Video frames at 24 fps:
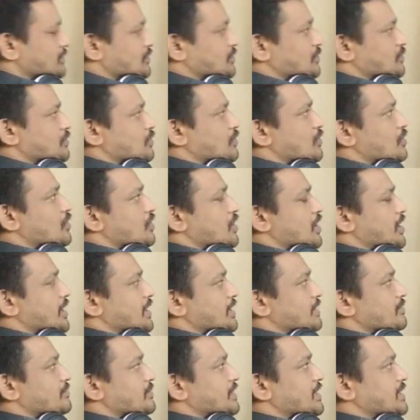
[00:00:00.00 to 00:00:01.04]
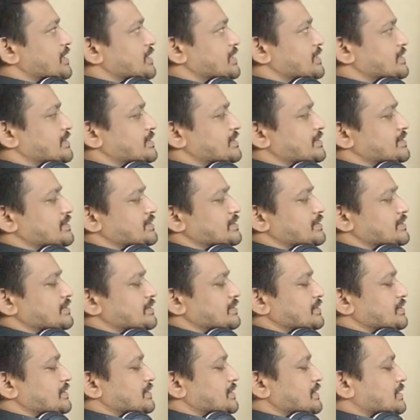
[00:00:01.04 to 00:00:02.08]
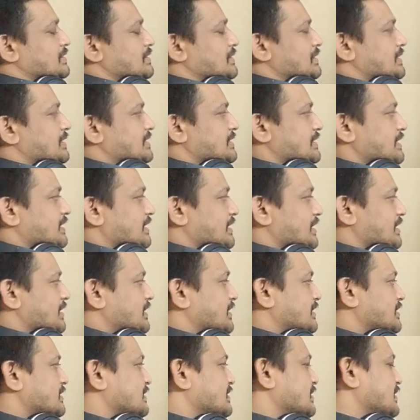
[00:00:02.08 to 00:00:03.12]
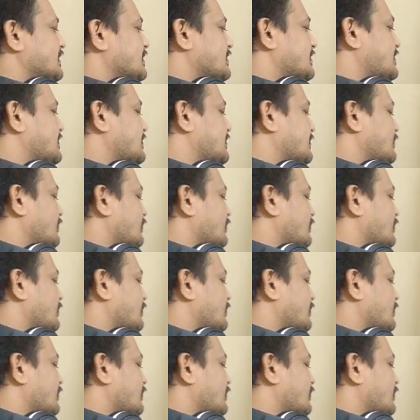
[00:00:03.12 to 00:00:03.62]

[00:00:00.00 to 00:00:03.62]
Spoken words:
OI minus. These are reagents.